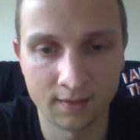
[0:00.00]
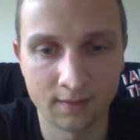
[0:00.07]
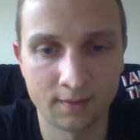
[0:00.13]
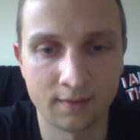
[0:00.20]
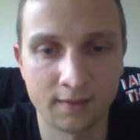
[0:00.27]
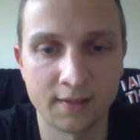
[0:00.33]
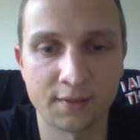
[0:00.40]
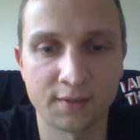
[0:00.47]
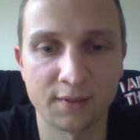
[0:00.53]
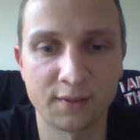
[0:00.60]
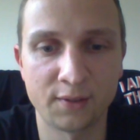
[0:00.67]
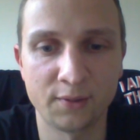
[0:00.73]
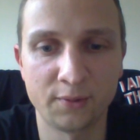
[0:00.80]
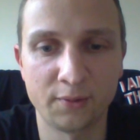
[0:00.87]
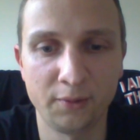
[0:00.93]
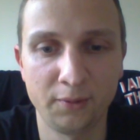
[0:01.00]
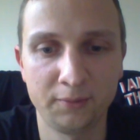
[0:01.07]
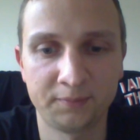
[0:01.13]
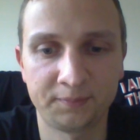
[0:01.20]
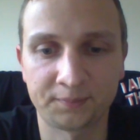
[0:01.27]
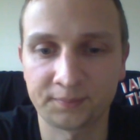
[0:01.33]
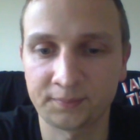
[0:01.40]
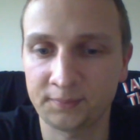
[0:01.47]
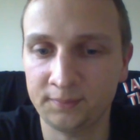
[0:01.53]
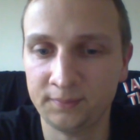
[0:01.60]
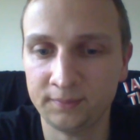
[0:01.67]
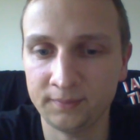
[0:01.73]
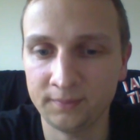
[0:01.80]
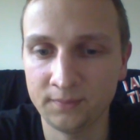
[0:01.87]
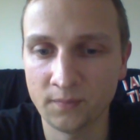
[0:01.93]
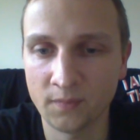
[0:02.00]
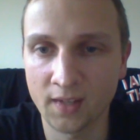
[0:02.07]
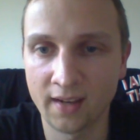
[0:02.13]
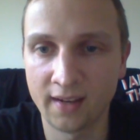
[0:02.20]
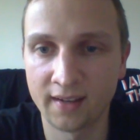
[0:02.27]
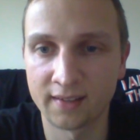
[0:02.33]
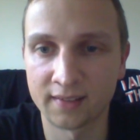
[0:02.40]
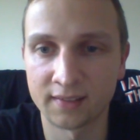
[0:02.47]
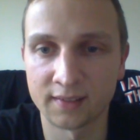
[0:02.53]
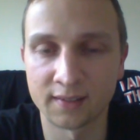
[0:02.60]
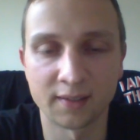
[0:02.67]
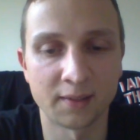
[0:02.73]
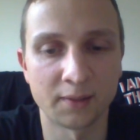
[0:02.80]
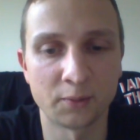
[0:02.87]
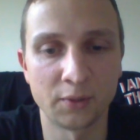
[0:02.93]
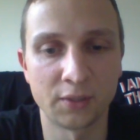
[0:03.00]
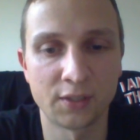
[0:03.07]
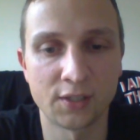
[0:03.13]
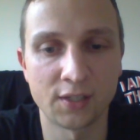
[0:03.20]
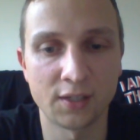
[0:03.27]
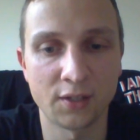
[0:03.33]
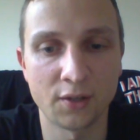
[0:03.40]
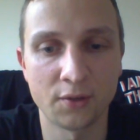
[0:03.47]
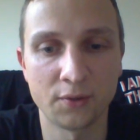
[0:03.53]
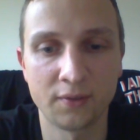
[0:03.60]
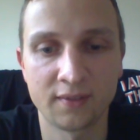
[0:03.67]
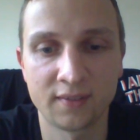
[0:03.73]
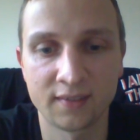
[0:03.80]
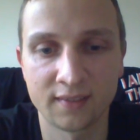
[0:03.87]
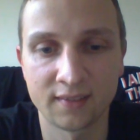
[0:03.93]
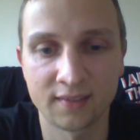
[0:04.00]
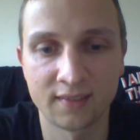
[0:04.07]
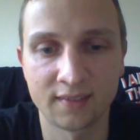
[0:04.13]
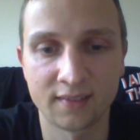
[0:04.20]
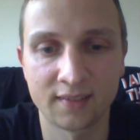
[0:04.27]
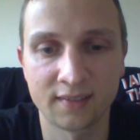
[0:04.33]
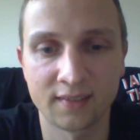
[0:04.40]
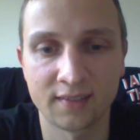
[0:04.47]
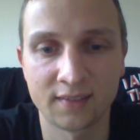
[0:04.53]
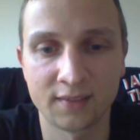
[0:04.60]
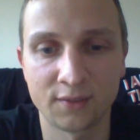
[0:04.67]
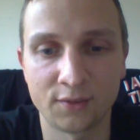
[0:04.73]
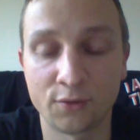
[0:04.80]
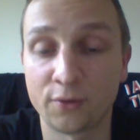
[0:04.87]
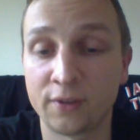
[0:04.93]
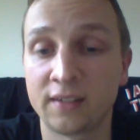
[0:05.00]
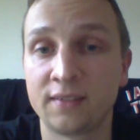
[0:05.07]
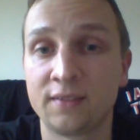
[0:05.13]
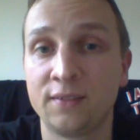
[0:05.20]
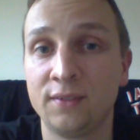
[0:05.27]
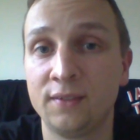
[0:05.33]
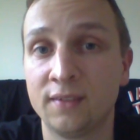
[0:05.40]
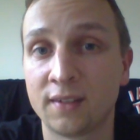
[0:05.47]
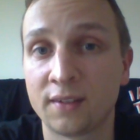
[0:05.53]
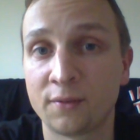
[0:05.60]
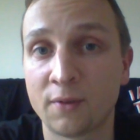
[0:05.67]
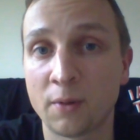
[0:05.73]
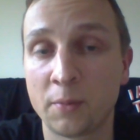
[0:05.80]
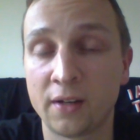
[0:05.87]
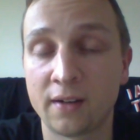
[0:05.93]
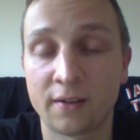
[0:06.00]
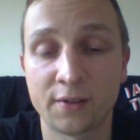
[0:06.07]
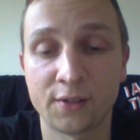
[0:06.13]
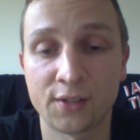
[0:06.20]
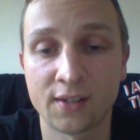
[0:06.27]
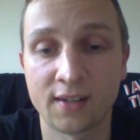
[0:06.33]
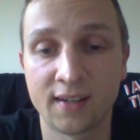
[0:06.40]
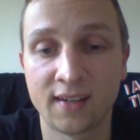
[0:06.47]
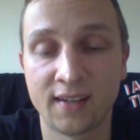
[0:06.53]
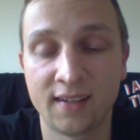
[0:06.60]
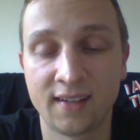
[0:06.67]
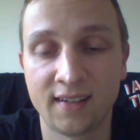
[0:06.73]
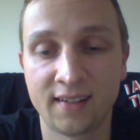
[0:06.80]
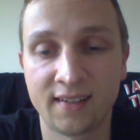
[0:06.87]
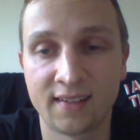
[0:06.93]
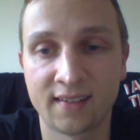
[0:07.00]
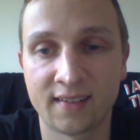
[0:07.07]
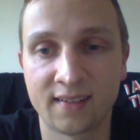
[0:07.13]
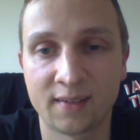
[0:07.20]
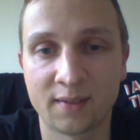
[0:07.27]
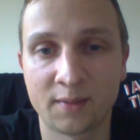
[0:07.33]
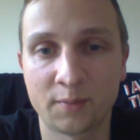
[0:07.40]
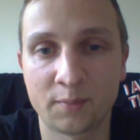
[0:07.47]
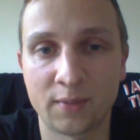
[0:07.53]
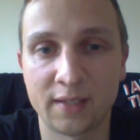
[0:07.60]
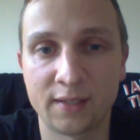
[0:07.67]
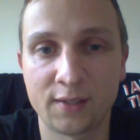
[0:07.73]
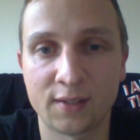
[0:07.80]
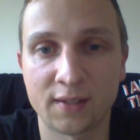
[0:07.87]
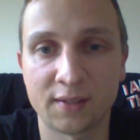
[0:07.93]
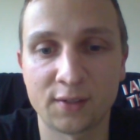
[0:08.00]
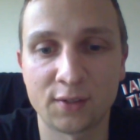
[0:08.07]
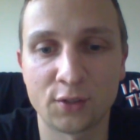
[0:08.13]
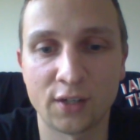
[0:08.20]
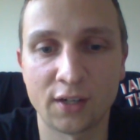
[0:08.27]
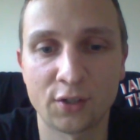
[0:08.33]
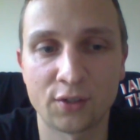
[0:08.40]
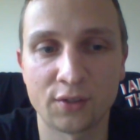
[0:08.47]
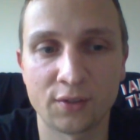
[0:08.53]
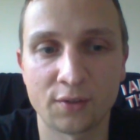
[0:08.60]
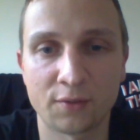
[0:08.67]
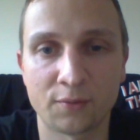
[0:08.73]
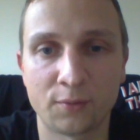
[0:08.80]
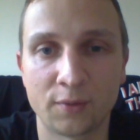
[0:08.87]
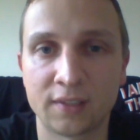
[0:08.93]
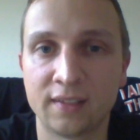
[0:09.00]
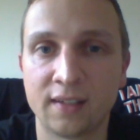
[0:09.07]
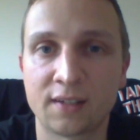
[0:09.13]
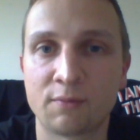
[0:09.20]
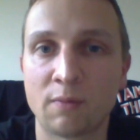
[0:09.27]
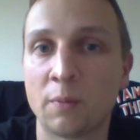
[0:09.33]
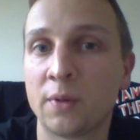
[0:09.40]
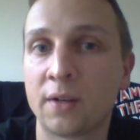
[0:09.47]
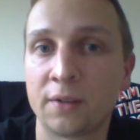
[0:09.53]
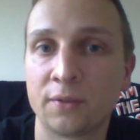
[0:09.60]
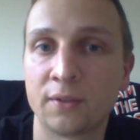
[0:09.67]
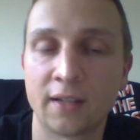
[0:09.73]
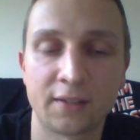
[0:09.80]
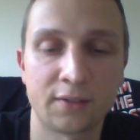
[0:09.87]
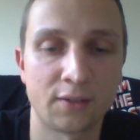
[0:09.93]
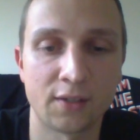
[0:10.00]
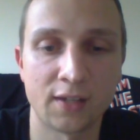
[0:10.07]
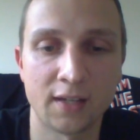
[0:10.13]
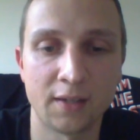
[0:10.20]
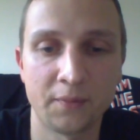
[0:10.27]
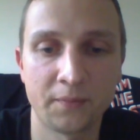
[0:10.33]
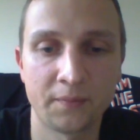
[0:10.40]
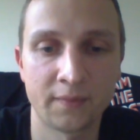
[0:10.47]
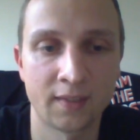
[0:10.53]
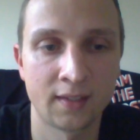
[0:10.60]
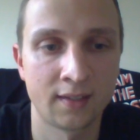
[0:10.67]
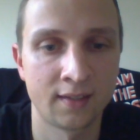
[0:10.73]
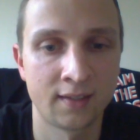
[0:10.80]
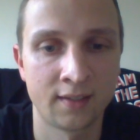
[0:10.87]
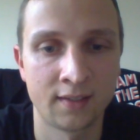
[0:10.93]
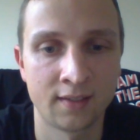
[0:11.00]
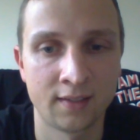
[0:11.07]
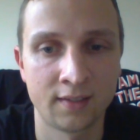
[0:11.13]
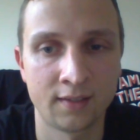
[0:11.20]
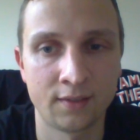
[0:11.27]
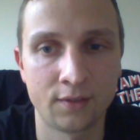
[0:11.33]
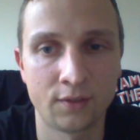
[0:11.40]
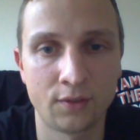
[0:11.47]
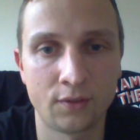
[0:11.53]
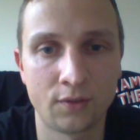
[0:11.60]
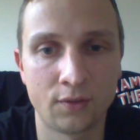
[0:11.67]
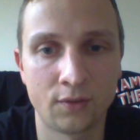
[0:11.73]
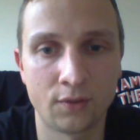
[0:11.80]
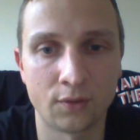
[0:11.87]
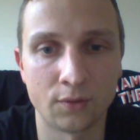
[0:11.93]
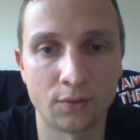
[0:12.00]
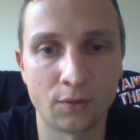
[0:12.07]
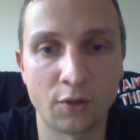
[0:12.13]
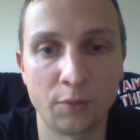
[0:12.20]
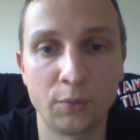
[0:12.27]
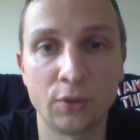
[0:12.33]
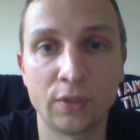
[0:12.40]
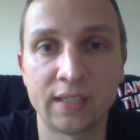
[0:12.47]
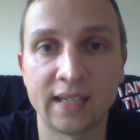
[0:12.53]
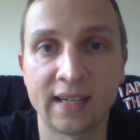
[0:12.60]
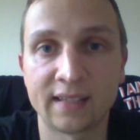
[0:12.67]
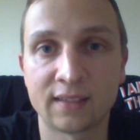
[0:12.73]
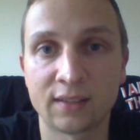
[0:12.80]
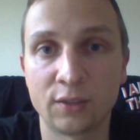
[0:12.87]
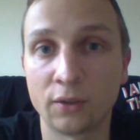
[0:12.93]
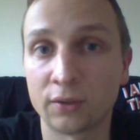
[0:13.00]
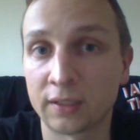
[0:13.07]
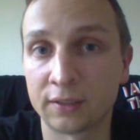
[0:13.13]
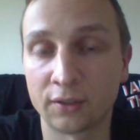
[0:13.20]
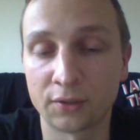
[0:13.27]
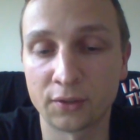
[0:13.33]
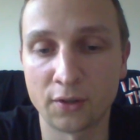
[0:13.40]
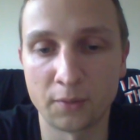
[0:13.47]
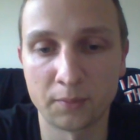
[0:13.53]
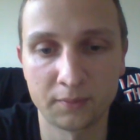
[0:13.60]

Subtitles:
I thank you all, and we'll see you during other webinars. Please send suggestions of what next webinar you'd like to see to community@jolla.com.